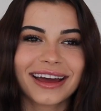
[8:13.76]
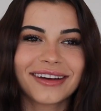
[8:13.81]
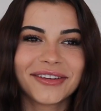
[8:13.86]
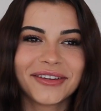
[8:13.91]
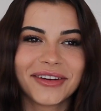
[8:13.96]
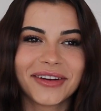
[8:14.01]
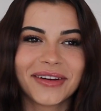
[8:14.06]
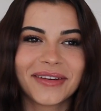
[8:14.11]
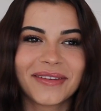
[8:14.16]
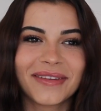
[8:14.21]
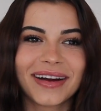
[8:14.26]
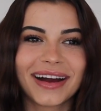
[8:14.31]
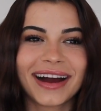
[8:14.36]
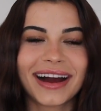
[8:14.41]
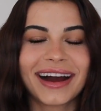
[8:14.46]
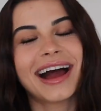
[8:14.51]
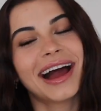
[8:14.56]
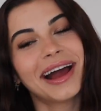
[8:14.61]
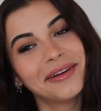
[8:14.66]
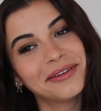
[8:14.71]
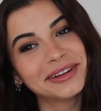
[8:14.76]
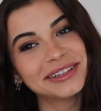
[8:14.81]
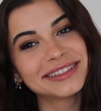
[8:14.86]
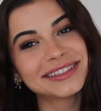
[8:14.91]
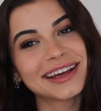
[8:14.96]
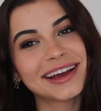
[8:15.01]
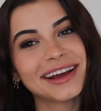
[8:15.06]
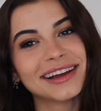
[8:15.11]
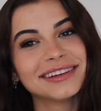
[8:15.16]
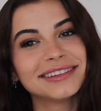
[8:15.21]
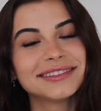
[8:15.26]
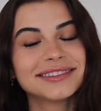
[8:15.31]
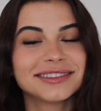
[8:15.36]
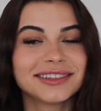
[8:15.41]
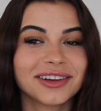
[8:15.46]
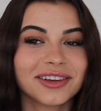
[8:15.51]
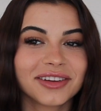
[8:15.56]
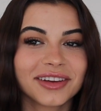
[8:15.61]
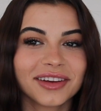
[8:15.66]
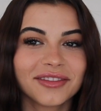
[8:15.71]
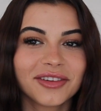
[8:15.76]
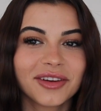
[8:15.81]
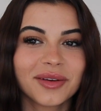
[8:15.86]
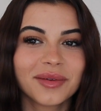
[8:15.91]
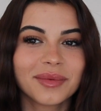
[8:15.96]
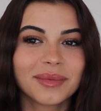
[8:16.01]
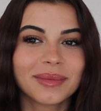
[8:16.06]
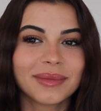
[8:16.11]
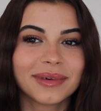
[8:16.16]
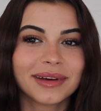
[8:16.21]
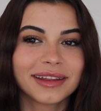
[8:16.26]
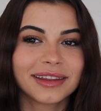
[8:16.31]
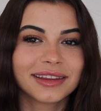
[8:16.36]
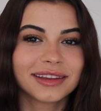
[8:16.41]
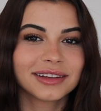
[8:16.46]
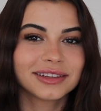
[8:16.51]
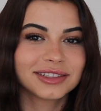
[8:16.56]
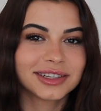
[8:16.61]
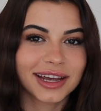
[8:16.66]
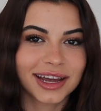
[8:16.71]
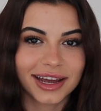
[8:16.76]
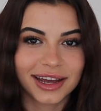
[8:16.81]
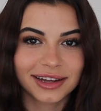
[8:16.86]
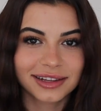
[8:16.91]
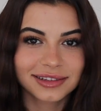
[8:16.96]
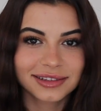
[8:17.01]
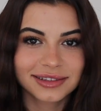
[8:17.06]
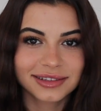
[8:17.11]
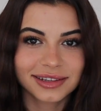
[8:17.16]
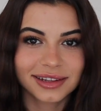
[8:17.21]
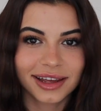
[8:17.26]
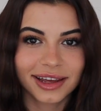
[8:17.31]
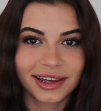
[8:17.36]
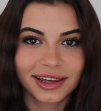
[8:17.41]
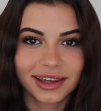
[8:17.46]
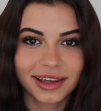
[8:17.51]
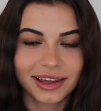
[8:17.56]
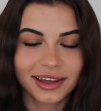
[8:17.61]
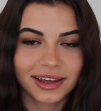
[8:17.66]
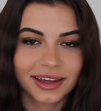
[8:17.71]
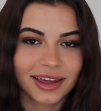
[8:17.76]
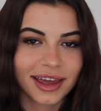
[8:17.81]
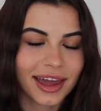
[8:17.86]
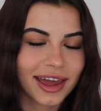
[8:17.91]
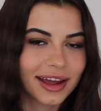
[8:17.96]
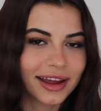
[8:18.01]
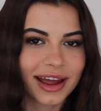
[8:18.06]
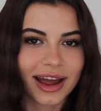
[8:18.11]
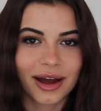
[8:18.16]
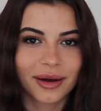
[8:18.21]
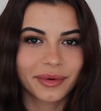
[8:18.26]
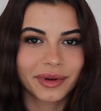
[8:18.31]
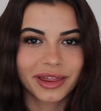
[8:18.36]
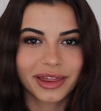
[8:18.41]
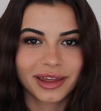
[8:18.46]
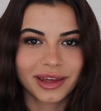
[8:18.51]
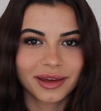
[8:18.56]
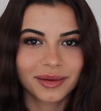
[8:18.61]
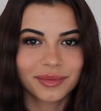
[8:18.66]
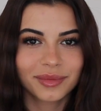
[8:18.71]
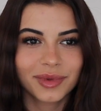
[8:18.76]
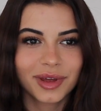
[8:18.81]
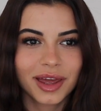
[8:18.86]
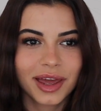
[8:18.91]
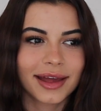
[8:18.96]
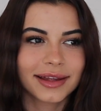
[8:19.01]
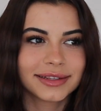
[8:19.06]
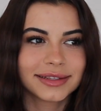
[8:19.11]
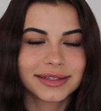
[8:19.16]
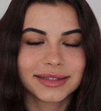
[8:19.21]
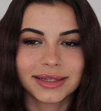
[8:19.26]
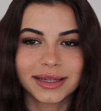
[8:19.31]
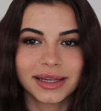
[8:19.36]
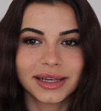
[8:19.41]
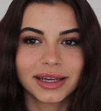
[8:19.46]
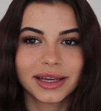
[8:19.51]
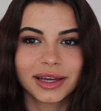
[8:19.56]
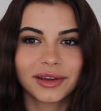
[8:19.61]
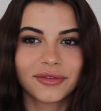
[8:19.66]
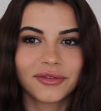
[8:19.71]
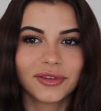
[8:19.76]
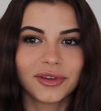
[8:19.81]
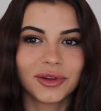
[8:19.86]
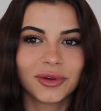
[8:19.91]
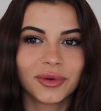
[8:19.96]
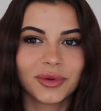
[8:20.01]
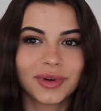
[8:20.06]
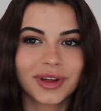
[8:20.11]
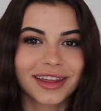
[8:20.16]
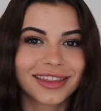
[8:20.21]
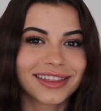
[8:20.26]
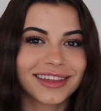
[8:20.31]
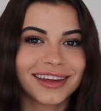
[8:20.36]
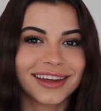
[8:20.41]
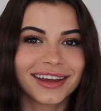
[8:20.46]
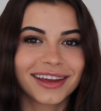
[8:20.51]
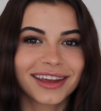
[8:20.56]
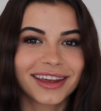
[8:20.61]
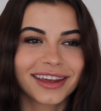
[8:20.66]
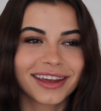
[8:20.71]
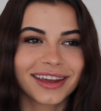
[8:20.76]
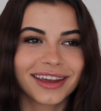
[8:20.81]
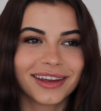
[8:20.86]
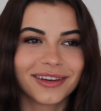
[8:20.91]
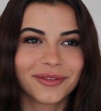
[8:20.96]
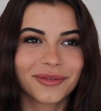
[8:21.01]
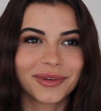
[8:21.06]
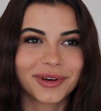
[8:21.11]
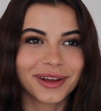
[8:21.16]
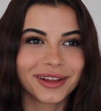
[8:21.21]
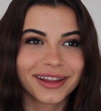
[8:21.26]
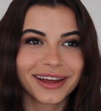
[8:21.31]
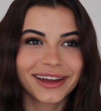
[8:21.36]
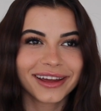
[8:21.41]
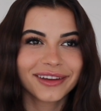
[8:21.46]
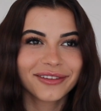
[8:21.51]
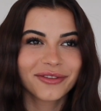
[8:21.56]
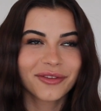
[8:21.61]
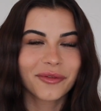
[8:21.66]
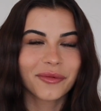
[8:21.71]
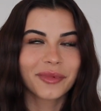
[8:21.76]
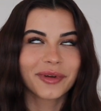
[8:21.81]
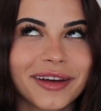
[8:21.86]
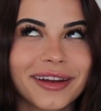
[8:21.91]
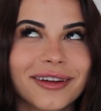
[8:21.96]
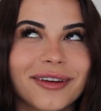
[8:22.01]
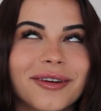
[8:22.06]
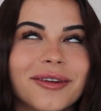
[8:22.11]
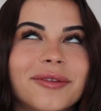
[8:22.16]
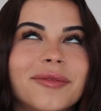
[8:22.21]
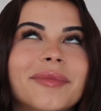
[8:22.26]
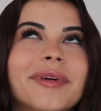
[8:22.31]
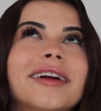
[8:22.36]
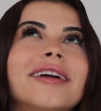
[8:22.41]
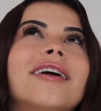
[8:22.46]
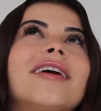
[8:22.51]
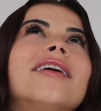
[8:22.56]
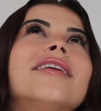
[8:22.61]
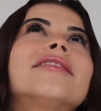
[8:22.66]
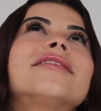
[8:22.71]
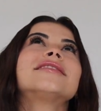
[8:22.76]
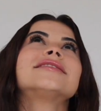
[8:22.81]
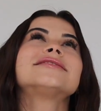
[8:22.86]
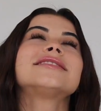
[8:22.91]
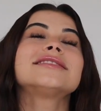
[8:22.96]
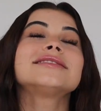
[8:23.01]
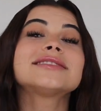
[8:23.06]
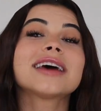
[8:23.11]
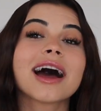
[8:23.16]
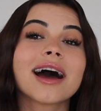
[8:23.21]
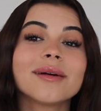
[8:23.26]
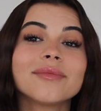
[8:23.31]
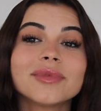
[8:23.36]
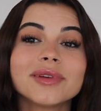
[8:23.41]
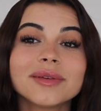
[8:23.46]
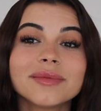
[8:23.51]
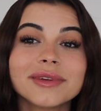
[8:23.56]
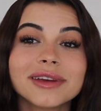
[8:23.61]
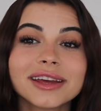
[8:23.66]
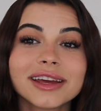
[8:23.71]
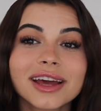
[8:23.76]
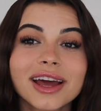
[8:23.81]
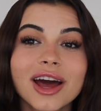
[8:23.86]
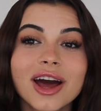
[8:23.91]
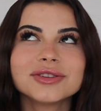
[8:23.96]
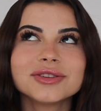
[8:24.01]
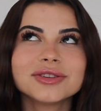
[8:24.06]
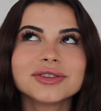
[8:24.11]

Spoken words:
I don't know. I would say still give him the chance, like hang out with him and see if you get the ick in real life. But oh my God, this has happened to me